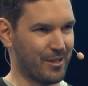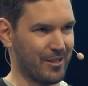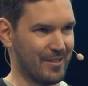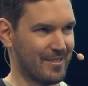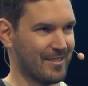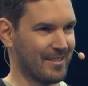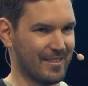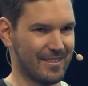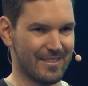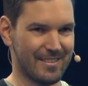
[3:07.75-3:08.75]
because,
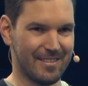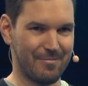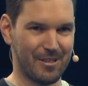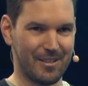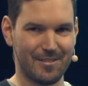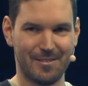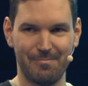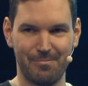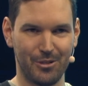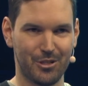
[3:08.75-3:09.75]
I mean,
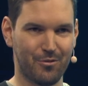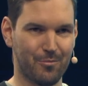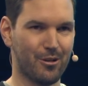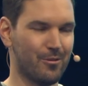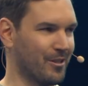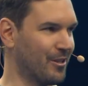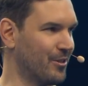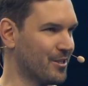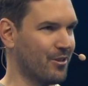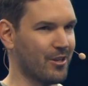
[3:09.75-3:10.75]
as most of you probably
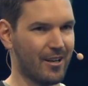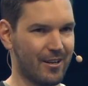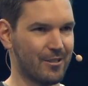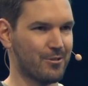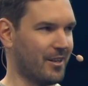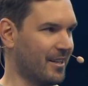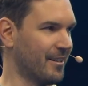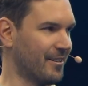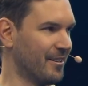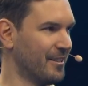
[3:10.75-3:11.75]
know, it's very hard to
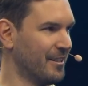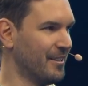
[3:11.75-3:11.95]
hire